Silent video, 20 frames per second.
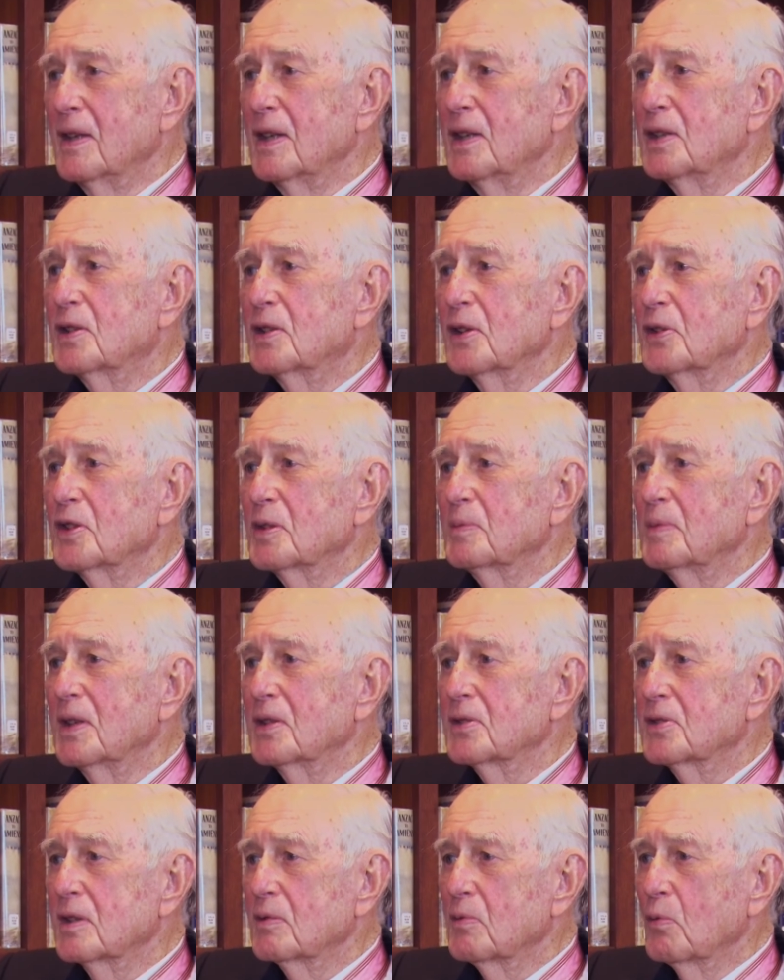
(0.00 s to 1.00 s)
he turned to me and
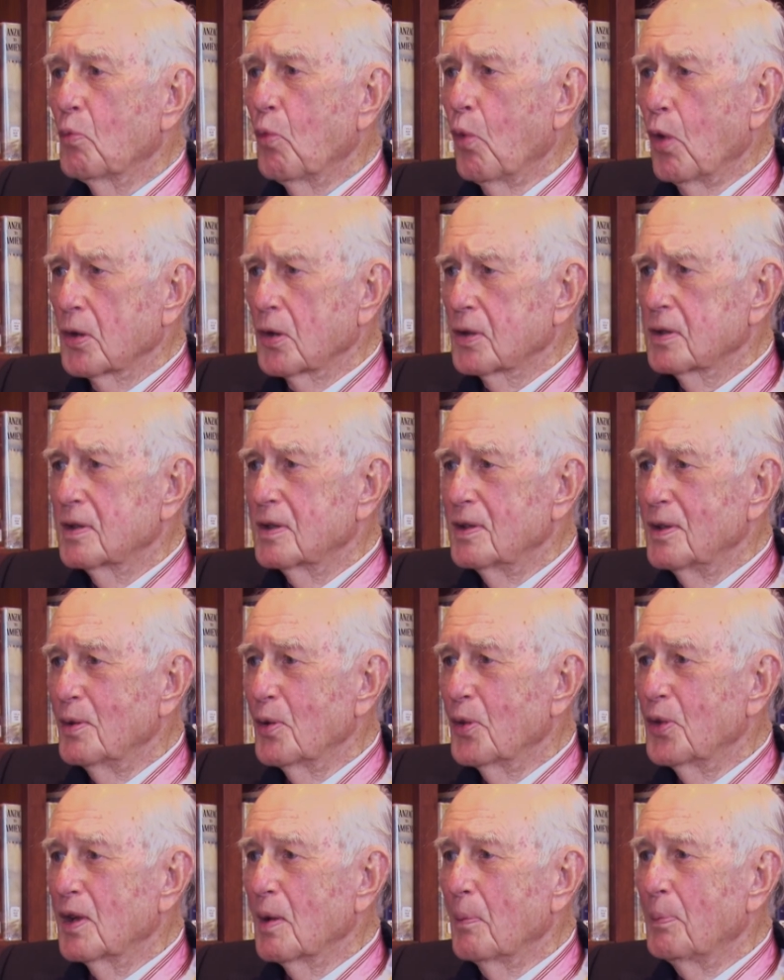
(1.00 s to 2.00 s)
said, what, you
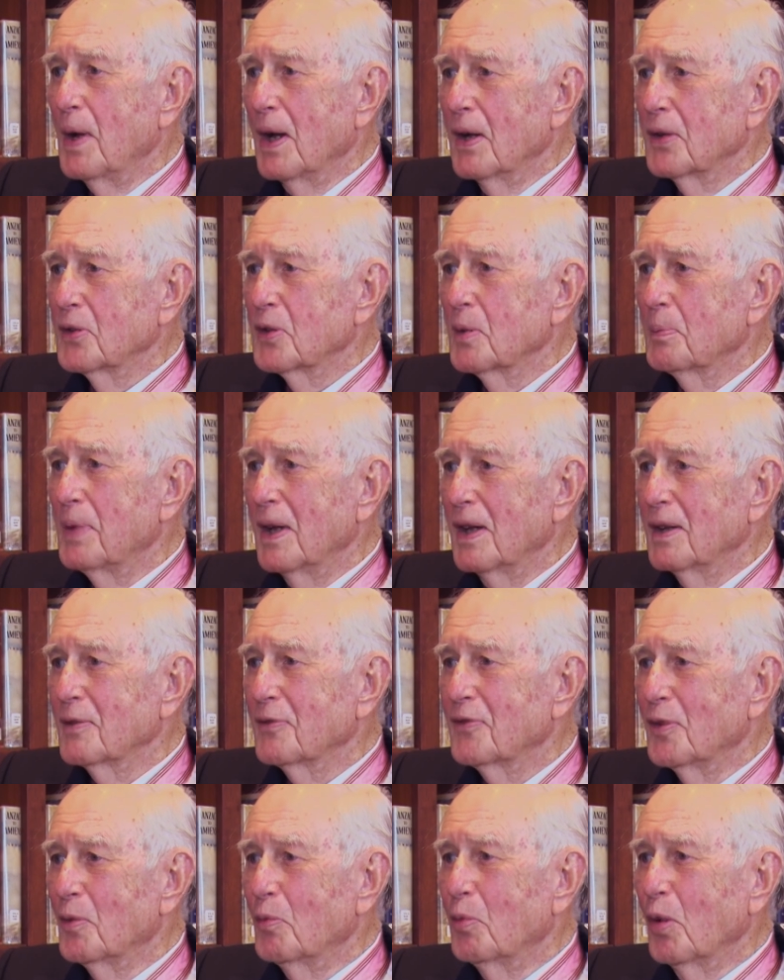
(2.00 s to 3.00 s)
think a pound
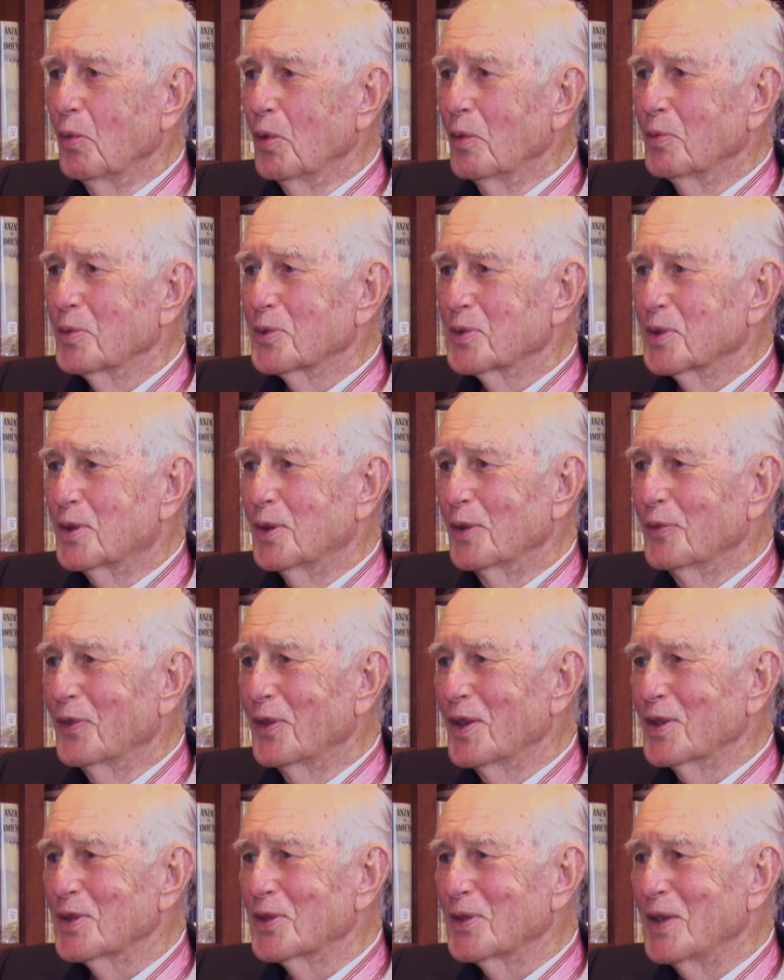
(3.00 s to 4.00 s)
for wool was good for
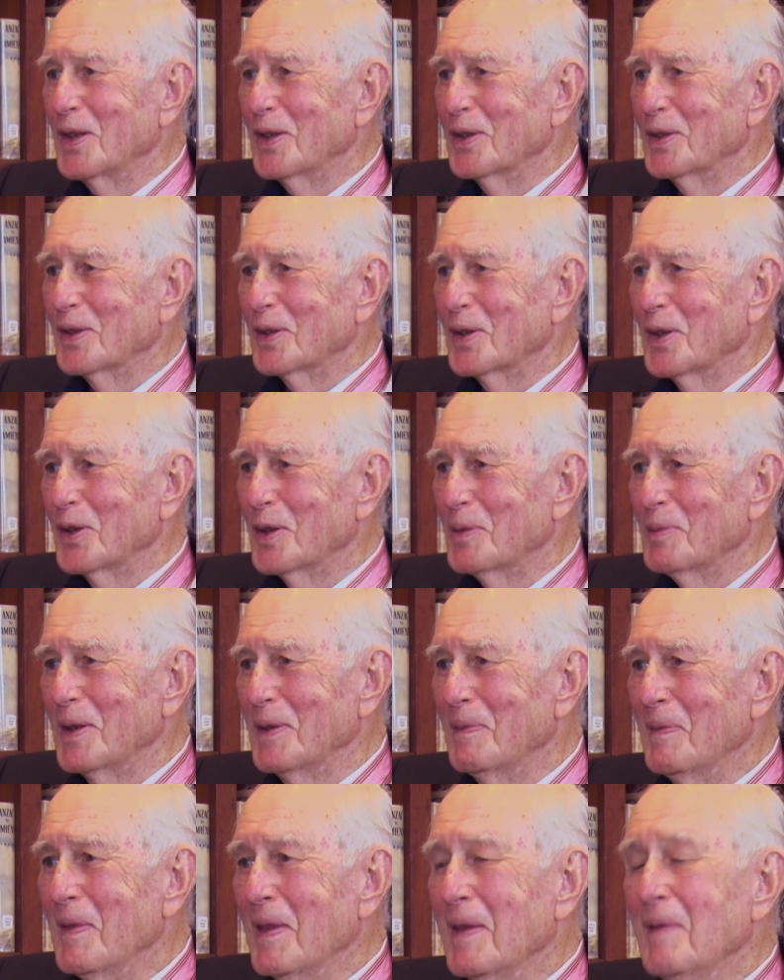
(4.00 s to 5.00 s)
the Australian economy?
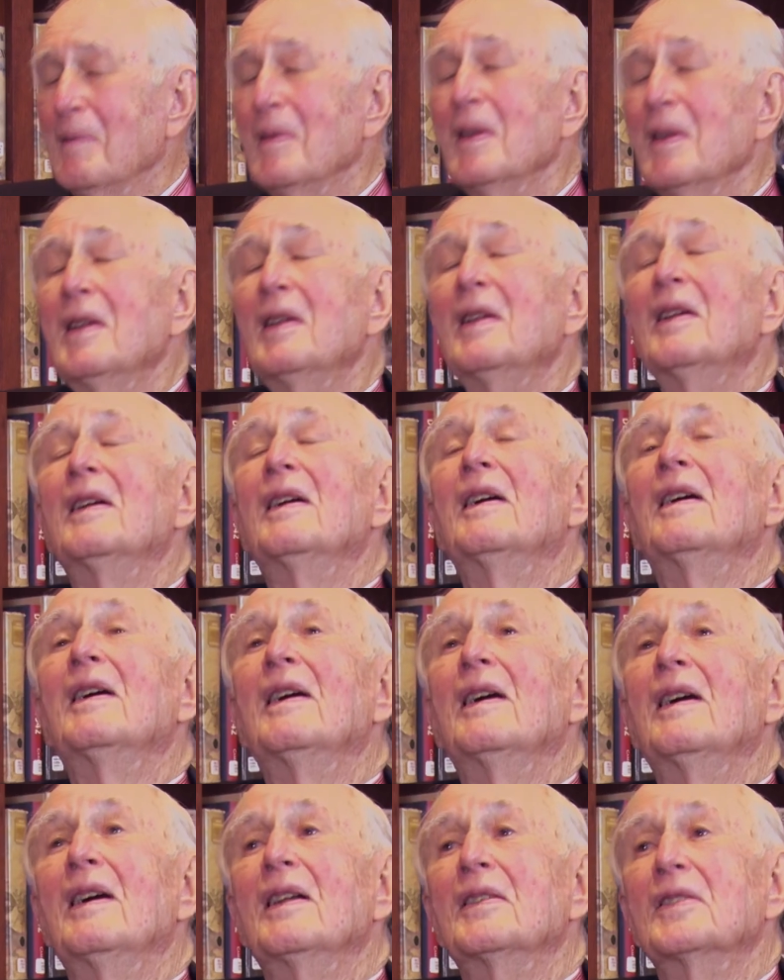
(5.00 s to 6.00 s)

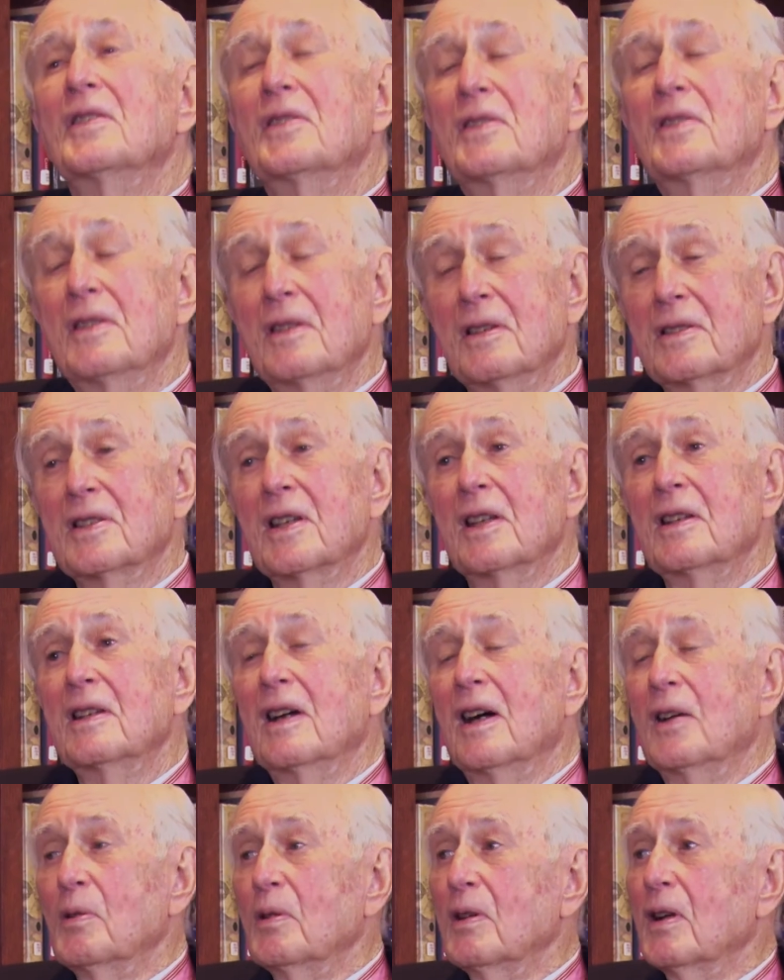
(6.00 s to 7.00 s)
And suddenly
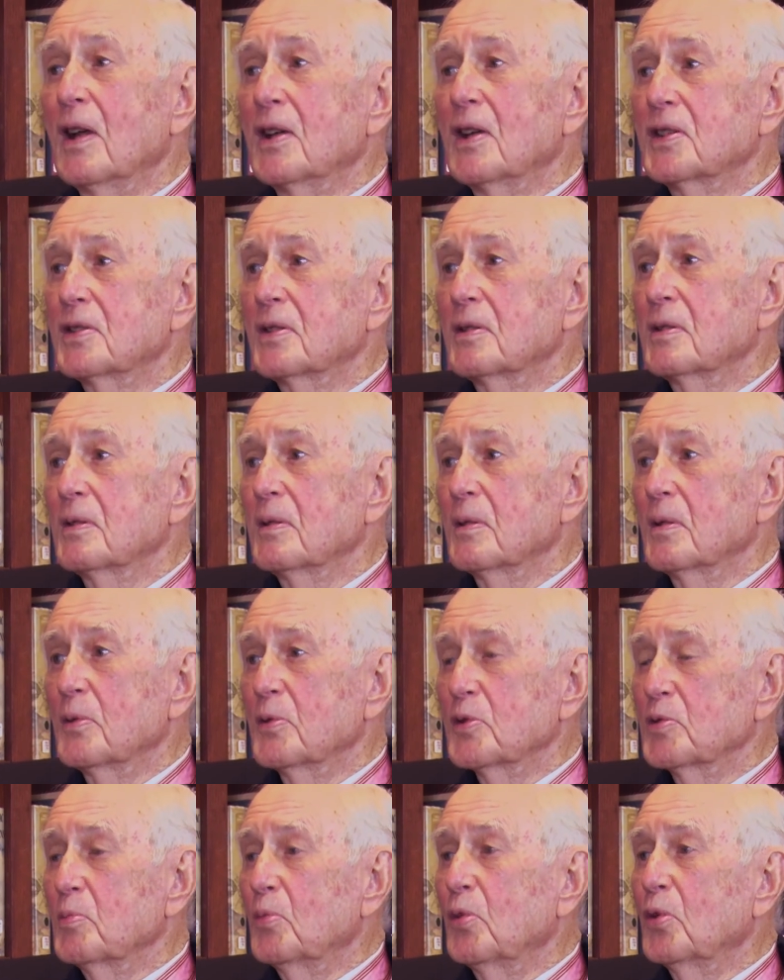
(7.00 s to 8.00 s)
I realised that there
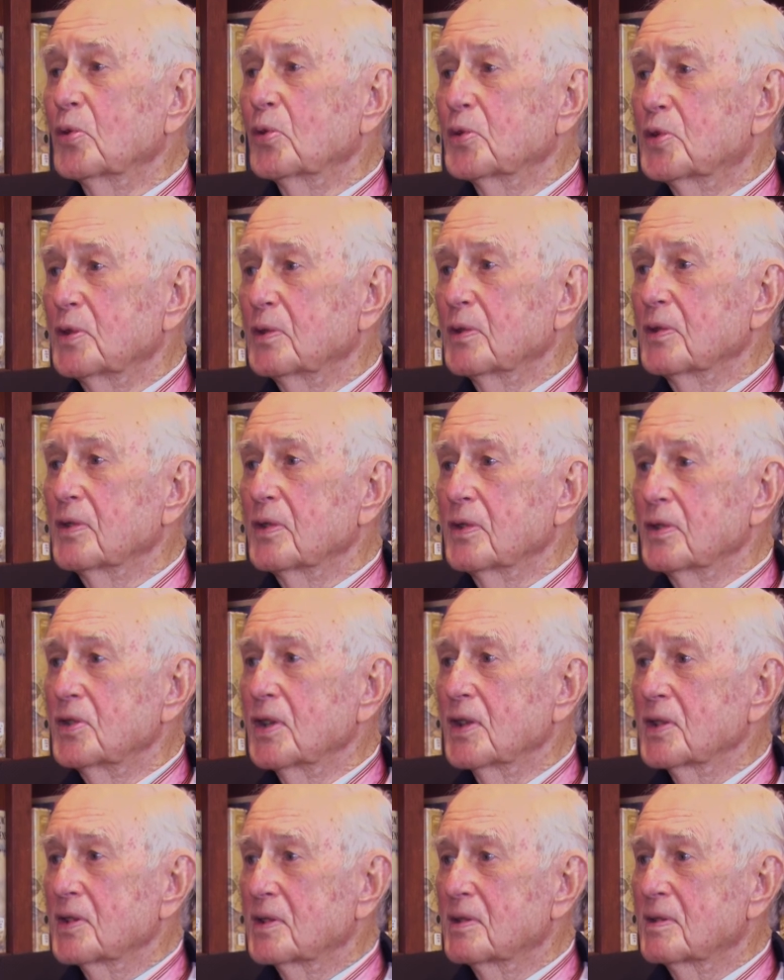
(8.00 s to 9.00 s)
was more to it than
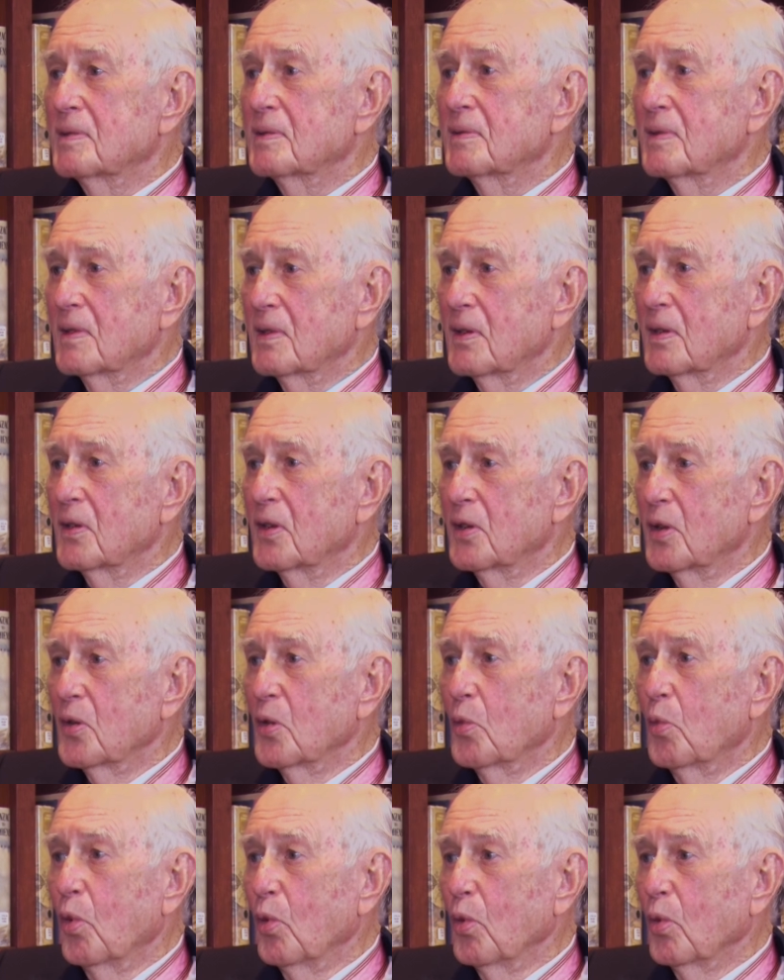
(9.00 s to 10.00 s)
just the
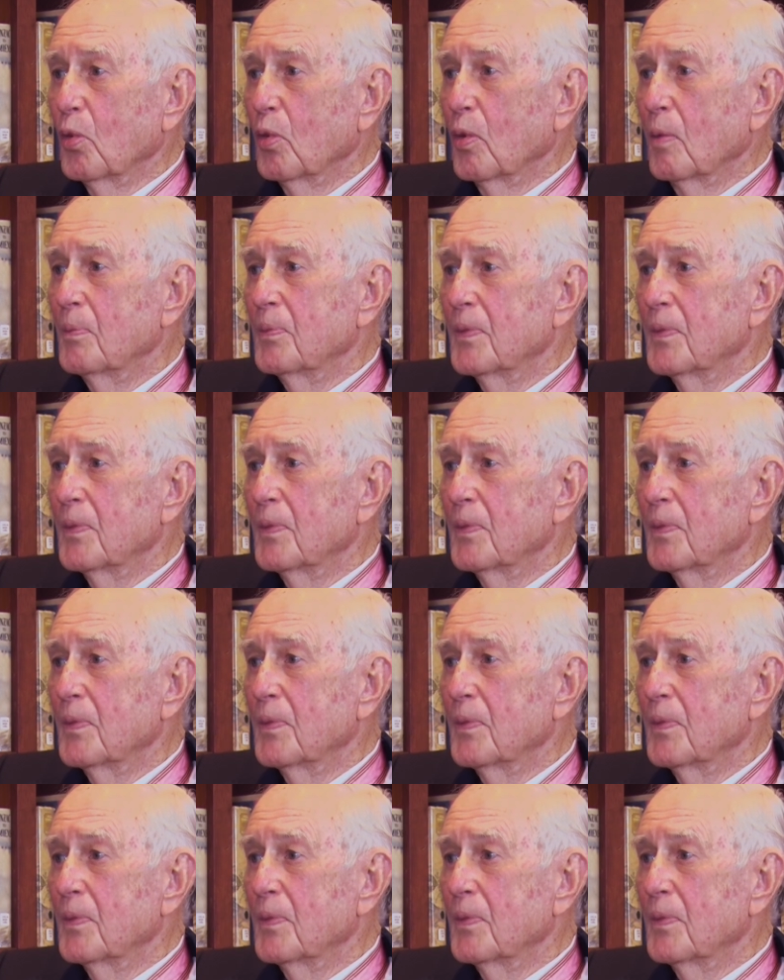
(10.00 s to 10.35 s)
wool.